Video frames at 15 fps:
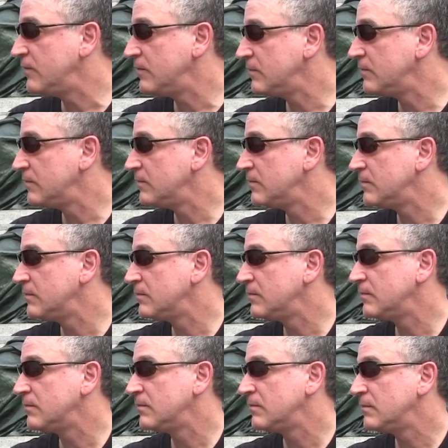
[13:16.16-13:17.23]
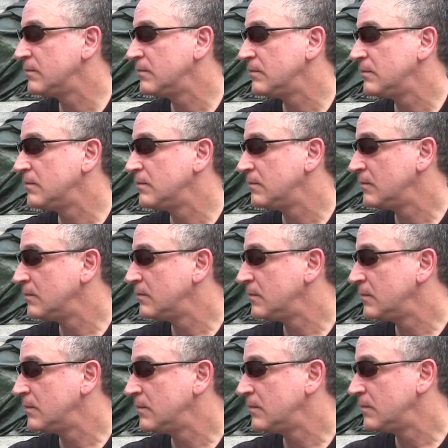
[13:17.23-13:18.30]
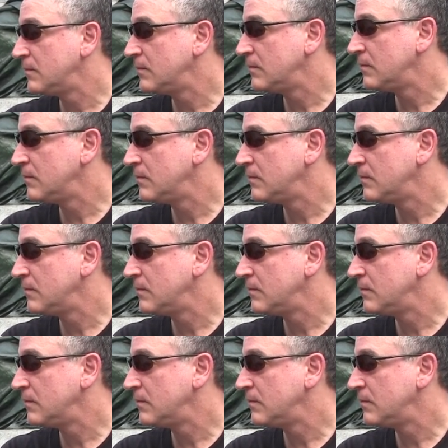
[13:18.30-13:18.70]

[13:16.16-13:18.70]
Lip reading: No words are spoken by the person on screen.